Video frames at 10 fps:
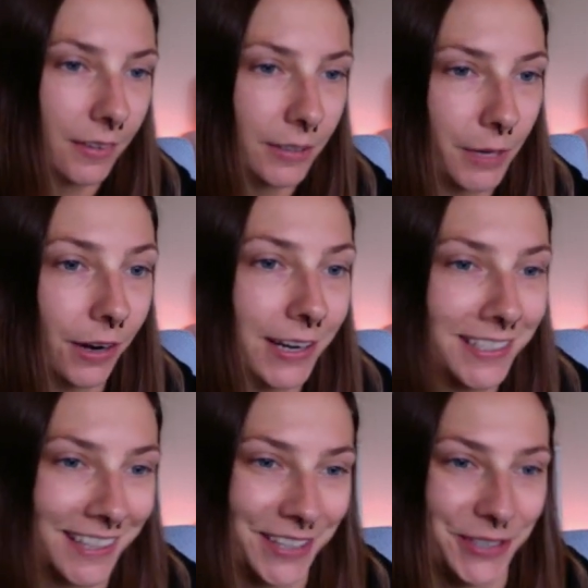Mari
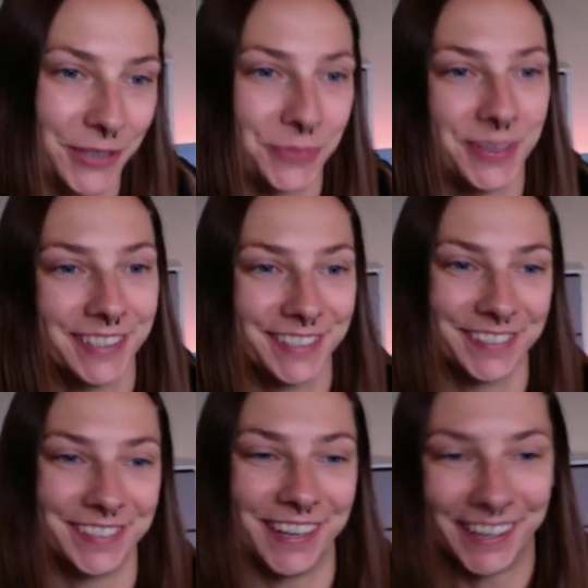says you'll miss your
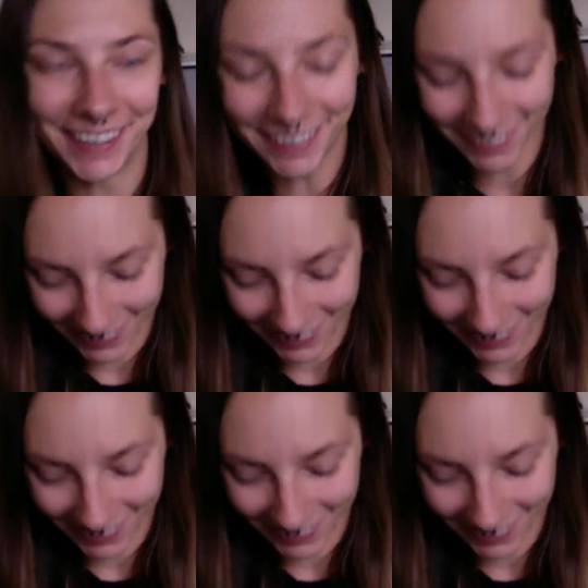dog.